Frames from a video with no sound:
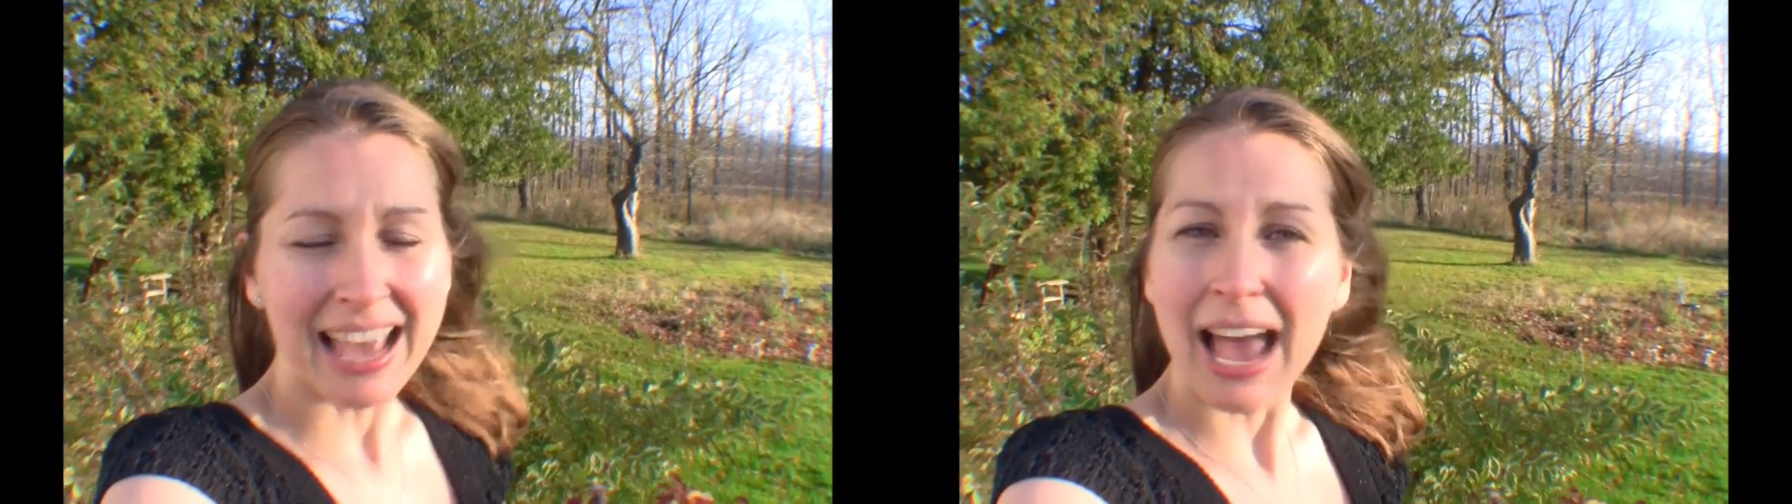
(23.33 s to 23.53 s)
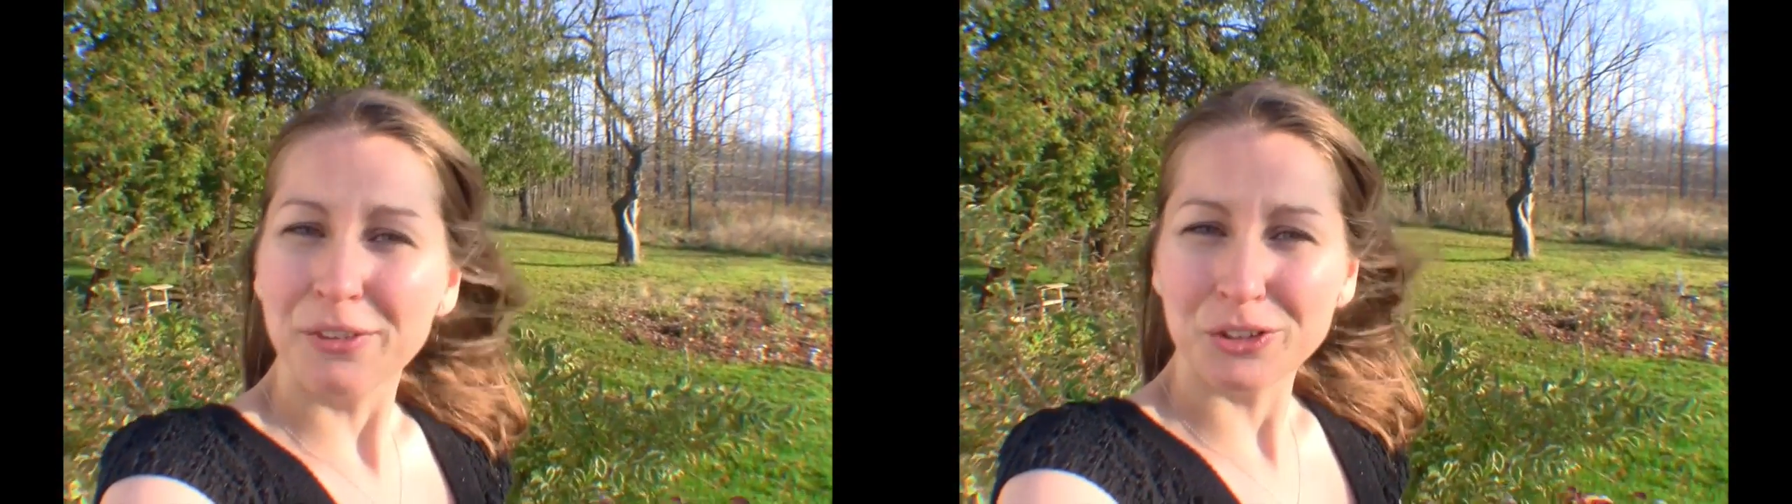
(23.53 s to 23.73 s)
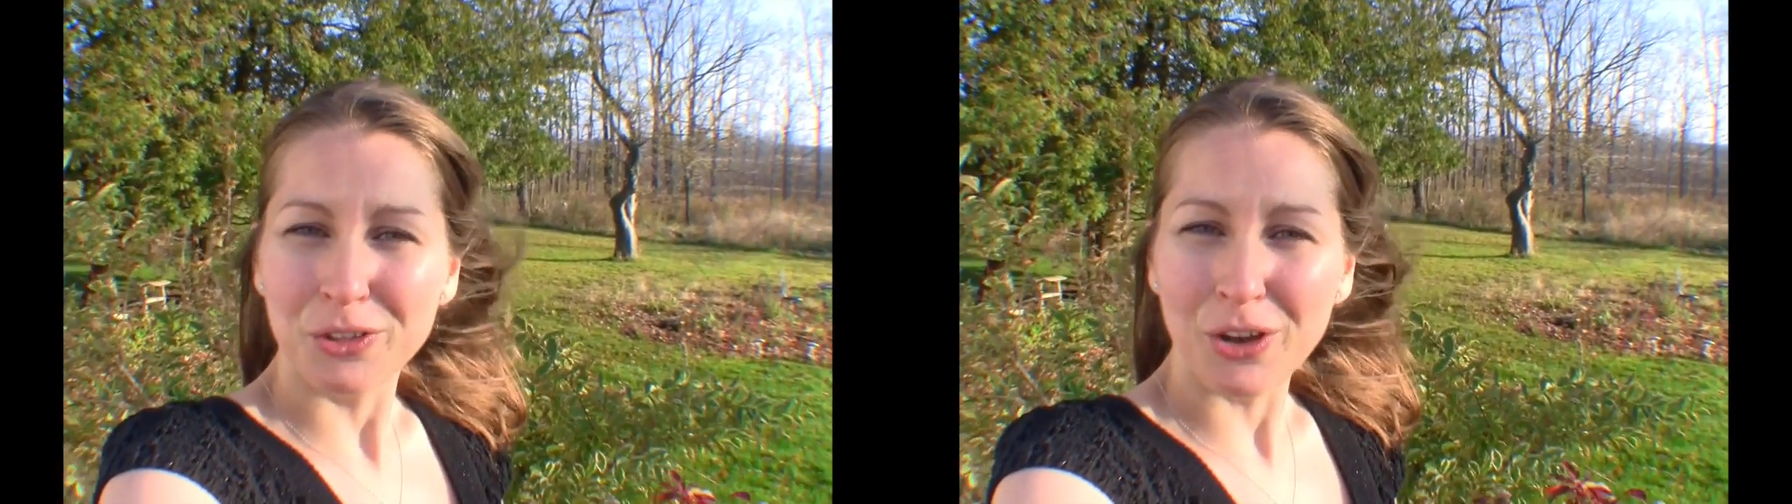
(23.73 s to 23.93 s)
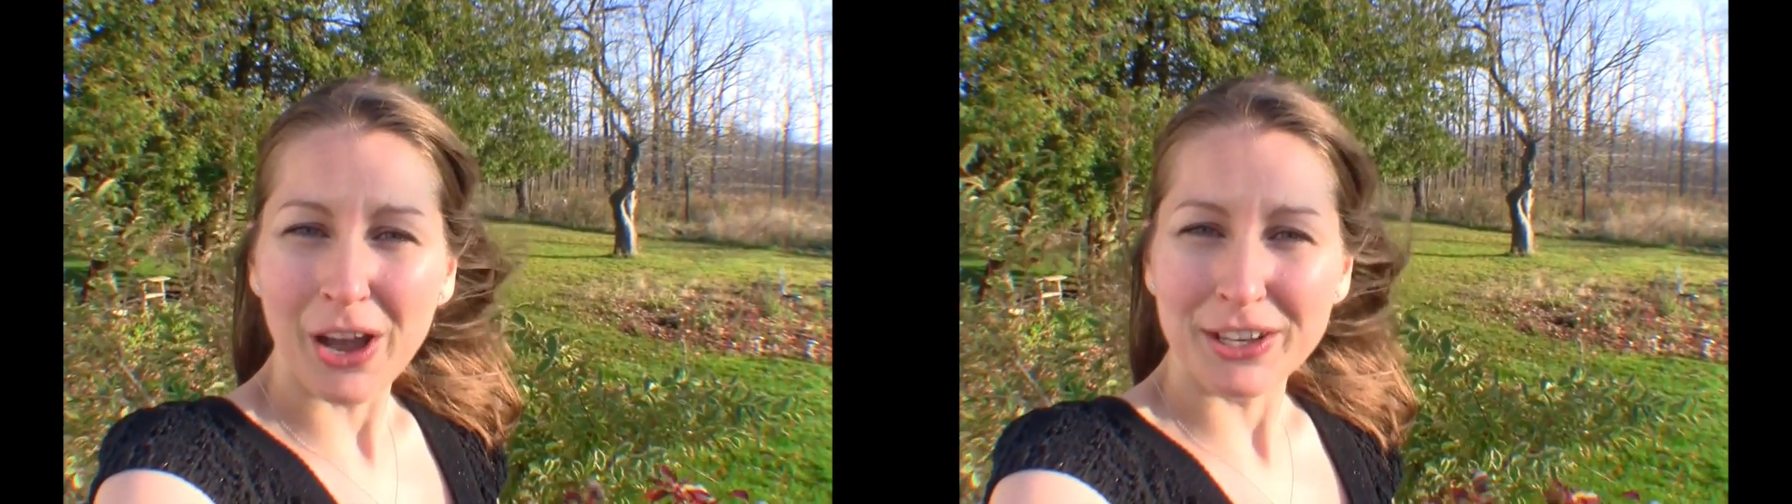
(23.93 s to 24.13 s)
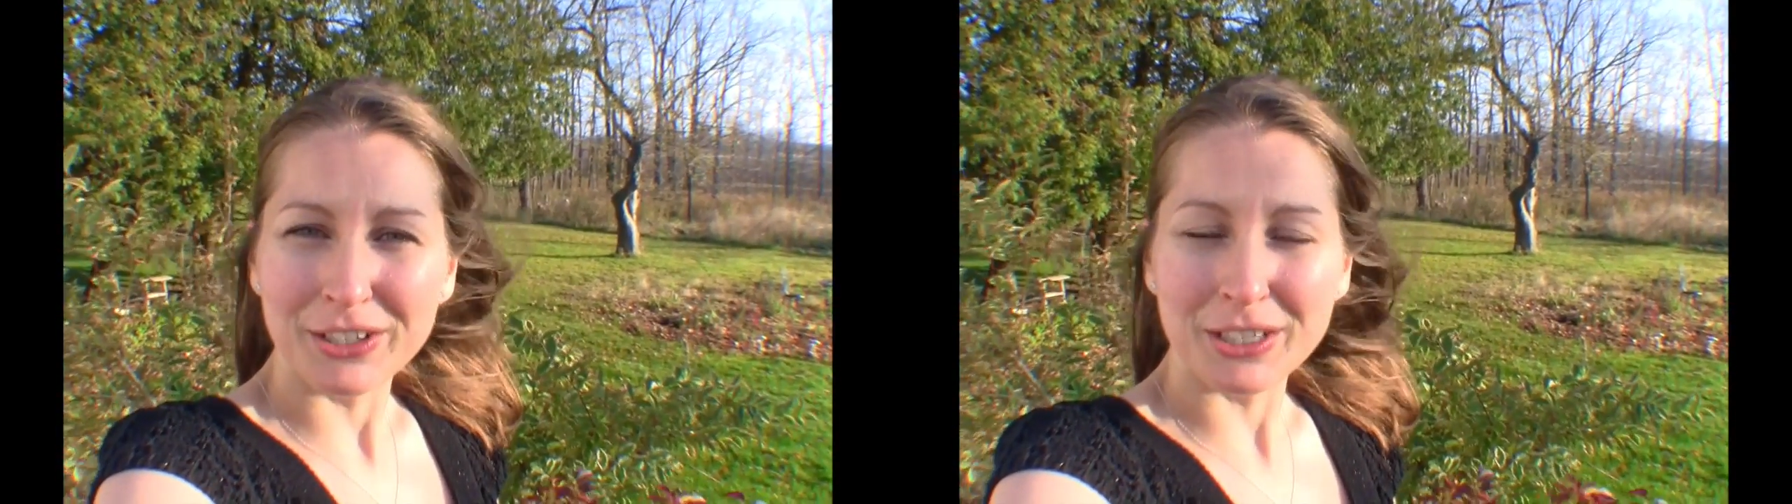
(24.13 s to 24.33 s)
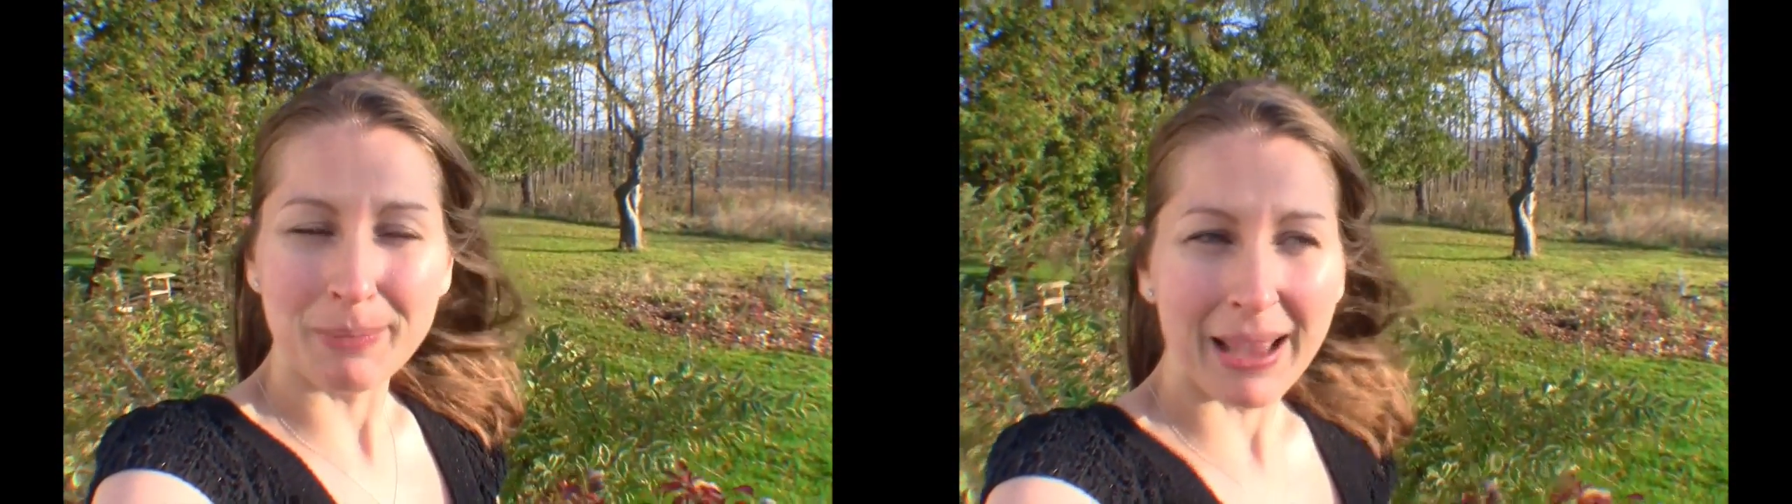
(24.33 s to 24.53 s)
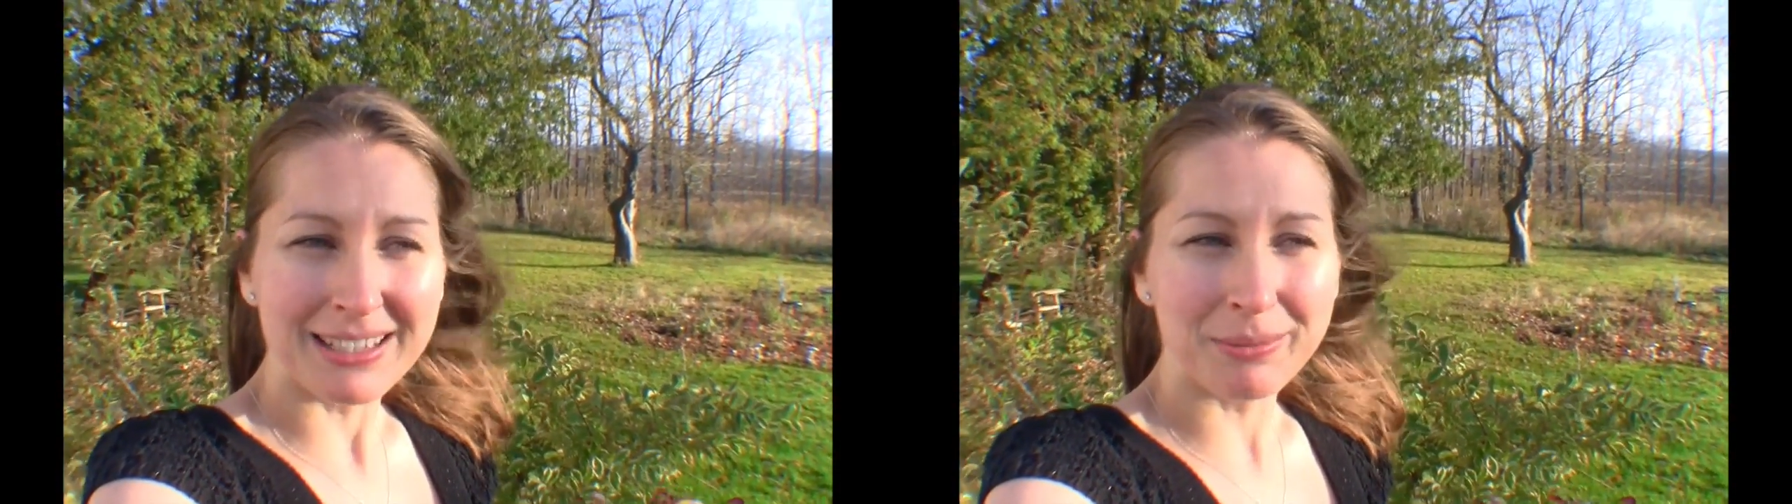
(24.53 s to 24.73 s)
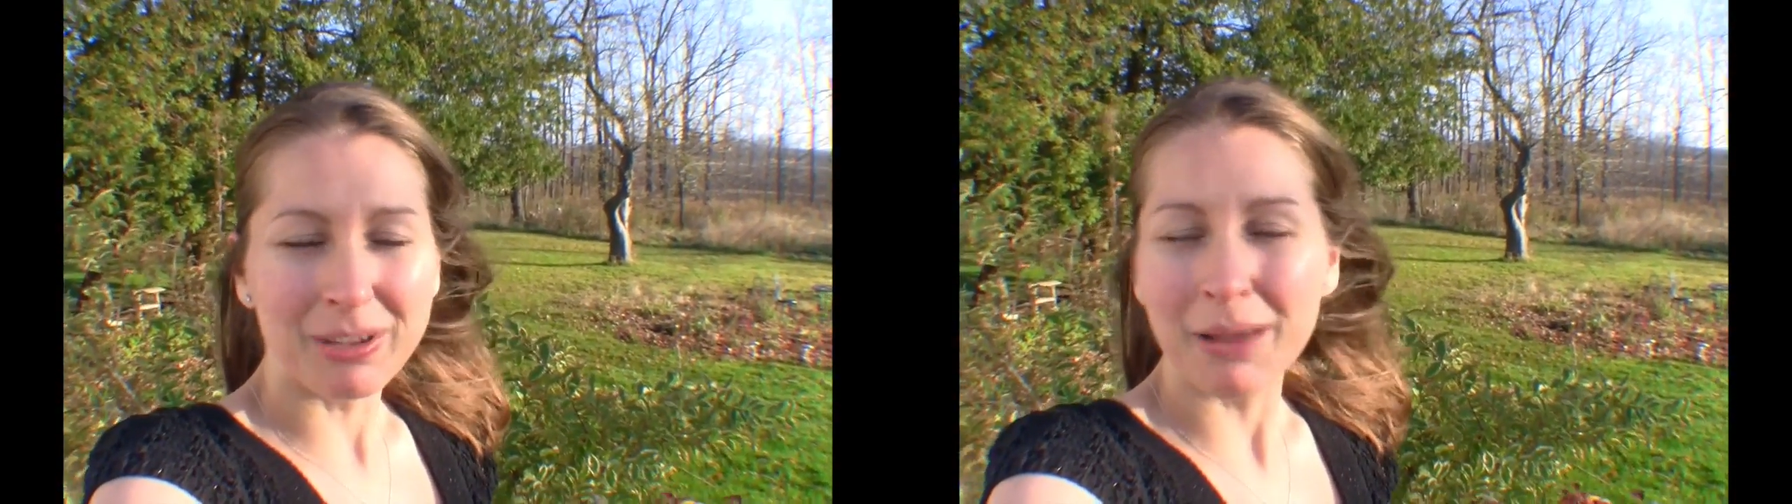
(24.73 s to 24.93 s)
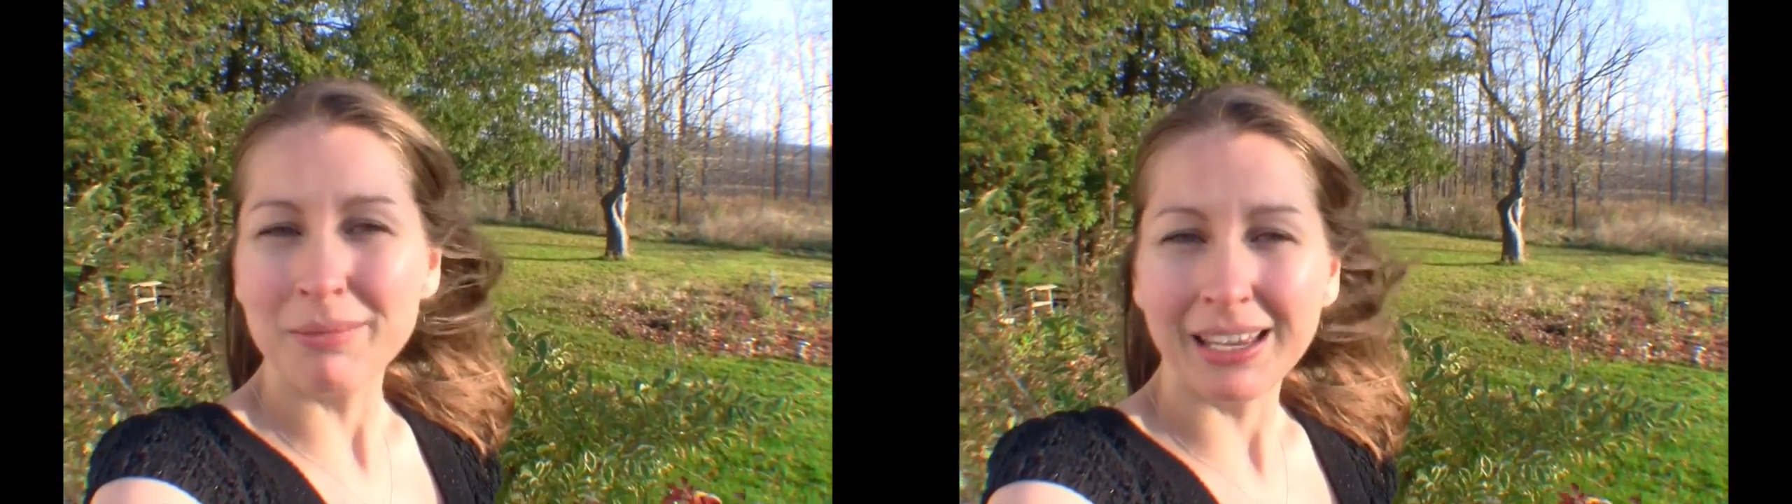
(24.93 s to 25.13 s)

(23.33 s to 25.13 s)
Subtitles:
afterthought to spend some time